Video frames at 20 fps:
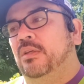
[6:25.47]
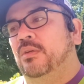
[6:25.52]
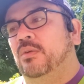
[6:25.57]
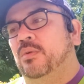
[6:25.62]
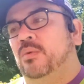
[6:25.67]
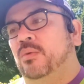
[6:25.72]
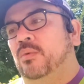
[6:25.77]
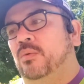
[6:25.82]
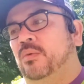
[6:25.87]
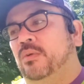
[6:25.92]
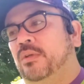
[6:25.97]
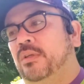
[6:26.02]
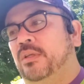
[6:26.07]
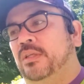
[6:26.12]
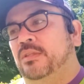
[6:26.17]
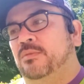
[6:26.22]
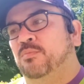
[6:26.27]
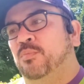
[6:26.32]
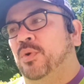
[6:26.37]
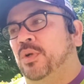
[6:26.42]
who
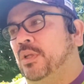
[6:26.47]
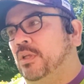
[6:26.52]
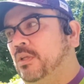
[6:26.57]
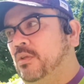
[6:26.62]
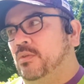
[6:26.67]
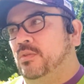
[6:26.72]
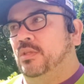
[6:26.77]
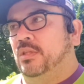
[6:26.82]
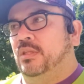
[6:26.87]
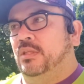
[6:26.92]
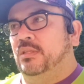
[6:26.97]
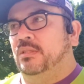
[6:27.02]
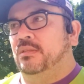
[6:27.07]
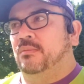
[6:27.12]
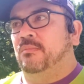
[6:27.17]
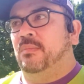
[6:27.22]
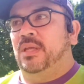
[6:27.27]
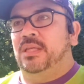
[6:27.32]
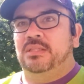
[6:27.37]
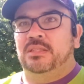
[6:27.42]
is bringing you to these
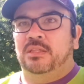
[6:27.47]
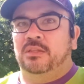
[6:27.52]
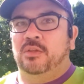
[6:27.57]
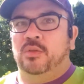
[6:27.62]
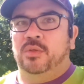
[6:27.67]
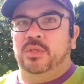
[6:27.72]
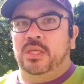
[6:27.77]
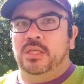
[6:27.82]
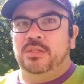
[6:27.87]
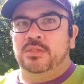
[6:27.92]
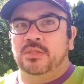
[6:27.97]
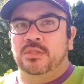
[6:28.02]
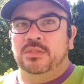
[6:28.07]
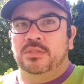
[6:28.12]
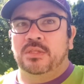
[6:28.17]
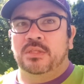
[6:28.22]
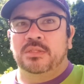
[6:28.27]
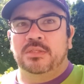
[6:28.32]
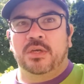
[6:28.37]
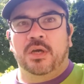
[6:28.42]
amazing
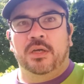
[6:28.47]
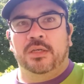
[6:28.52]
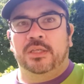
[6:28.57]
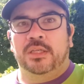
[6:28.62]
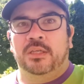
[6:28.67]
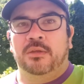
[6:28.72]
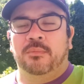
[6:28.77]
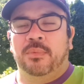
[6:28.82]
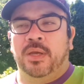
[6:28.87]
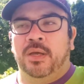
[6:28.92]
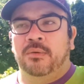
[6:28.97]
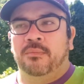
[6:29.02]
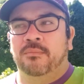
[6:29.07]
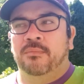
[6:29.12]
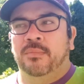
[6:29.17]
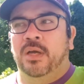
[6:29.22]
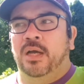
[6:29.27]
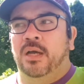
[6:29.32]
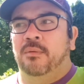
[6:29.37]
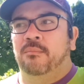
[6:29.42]
locations and talking about
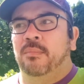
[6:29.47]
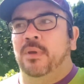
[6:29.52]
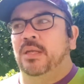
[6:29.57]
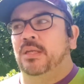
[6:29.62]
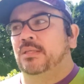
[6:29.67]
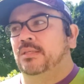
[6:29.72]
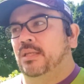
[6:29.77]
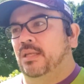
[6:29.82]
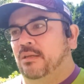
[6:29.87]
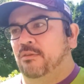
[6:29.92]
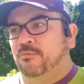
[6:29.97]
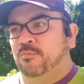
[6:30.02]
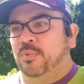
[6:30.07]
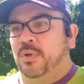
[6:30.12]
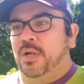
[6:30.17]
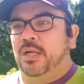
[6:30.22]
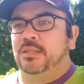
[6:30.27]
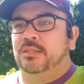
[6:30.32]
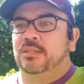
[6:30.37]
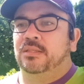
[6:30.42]
meditative
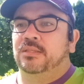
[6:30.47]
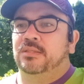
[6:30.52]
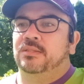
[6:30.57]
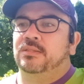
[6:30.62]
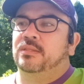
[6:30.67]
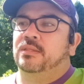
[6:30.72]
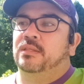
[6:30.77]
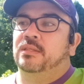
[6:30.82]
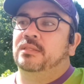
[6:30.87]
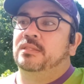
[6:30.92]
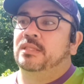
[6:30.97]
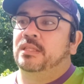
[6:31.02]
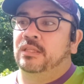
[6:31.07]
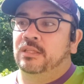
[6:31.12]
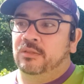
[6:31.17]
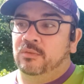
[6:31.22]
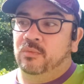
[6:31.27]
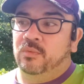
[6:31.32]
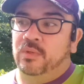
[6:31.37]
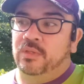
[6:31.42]
practice,
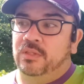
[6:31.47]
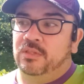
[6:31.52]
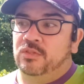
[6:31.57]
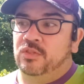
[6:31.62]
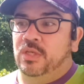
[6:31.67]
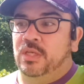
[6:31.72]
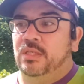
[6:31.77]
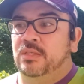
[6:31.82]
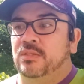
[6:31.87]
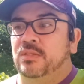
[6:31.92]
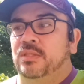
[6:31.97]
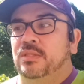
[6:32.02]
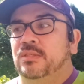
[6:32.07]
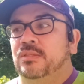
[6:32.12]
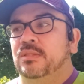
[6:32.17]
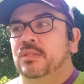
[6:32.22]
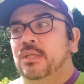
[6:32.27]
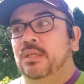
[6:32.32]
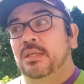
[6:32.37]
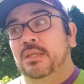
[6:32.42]
dealing with changes,
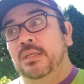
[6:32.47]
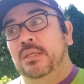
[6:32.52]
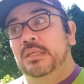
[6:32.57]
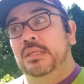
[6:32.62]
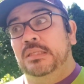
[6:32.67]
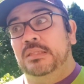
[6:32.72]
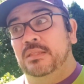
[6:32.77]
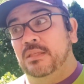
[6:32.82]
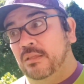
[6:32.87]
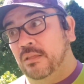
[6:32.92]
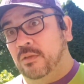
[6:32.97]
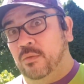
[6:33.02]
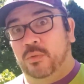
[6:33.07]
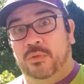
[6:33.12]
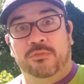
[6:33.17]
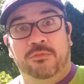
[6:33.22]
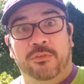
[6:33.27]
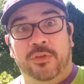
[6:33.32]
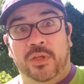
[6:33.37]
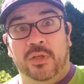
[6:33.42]
dealing
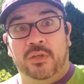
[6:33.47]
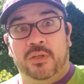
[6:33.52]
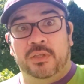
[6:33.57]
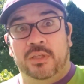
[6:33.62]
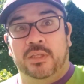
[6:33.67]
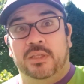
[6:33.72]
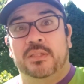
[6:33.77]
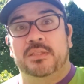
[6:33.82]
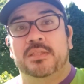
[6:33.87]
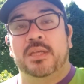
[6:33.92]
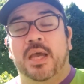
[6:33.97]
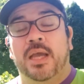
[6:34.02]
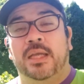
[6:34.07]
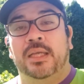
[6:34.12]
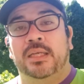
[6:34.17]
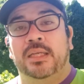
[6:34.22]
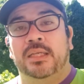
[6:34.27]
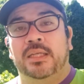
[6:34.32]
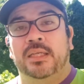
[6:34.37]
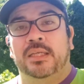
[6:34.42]
with fear and
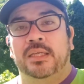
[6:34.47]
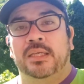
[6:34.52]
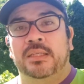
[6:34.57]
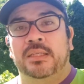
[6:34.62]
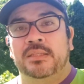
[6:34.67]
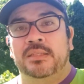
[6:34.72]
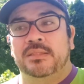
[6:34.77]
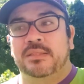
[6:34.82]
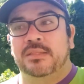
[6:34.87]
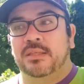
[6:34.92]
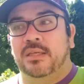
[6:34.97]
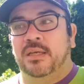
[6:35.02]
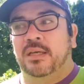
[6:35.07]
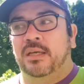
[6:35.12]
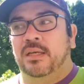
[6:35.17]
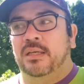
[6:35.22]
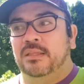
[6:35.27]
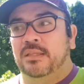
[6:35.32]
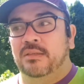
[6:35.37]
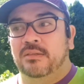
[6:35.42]
anxiety, and
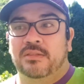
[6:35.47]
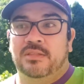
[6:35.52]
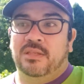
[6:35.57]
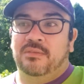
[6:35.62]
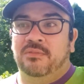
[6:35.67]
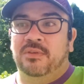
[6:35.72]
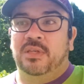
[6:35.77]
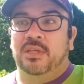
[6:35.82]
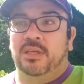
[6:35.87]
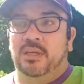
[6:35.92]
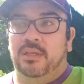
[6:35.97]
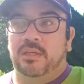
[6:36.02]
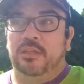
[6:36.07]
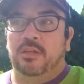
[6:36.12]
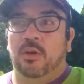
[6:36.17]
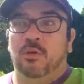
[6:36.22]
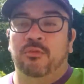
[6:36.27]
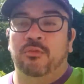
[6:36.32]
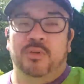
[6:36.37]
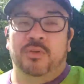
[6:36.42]
there's even a
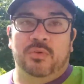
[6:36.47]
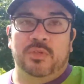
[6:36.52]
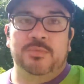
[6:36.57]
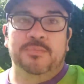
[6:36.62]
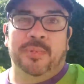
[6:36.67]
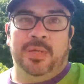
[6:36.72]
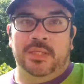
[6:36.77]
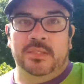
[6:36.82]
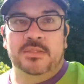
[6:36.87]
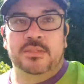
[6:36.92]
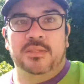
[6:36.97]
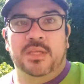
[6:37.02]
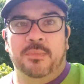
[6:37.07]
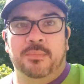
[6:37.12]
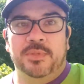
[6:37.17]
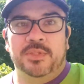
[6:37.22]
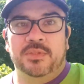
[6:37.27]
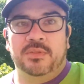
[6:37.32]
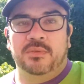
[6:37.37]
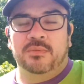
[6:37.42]
COVID response
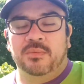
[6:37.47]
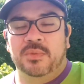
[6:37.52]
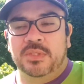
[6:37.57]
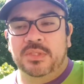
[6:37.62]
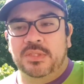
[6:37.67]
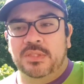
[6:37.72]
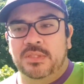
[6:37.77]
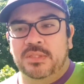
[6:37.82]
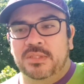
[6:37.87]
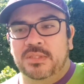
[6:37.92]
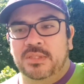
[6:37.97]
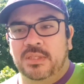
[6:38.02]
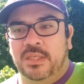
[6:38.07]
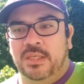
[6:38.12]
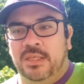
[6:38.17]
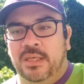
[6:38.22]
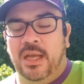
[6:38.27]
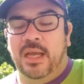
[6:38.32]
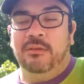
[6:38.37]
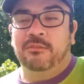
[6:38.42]
episode, which is
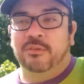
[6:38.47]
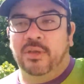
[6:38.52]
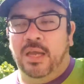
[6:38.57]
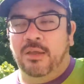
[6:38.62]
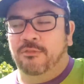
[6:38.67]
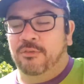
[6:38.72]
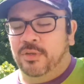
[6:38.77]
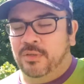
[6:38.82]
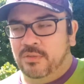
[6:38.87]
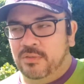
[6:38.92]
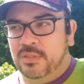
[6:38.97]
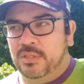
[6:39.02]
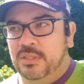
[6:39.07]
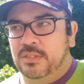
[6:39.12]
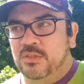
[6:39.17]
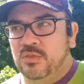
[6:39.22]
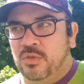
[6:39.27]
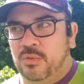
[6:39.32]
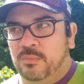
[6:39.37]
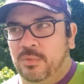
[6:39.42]
I found
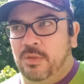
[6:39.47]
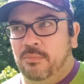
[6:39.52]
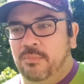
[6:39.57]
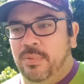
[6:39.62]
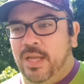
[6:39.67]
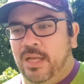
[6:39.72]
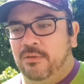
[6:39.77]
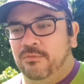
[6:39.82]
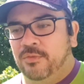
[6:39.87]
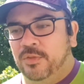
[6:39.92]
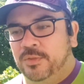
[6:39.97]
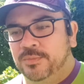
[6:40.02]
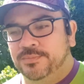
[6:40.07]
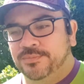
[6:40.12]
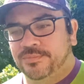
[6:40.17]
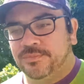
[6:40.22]
extremely impactful.